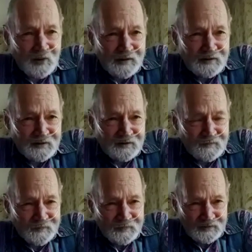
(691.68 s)
in
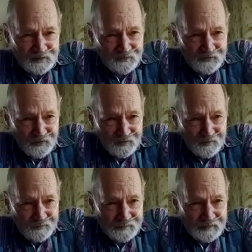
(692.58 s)
Duvall
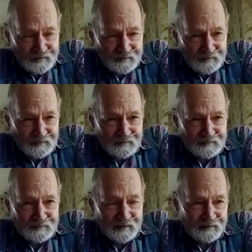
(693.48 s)

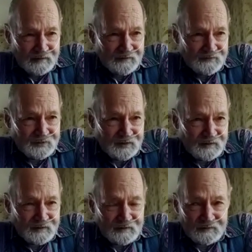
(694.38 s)
that lives
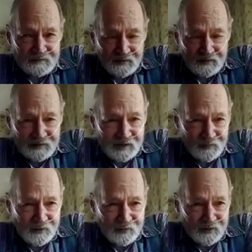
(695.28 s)
on that
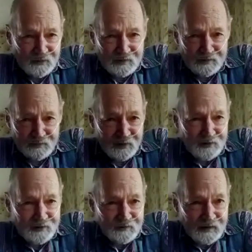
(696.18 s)
property where the park
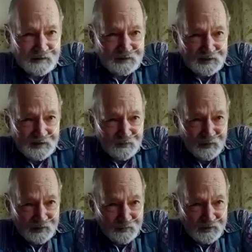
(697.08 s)
and ride is now
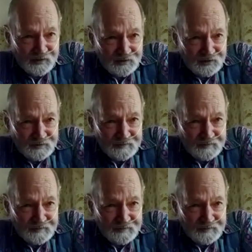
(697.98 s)
by the bridge.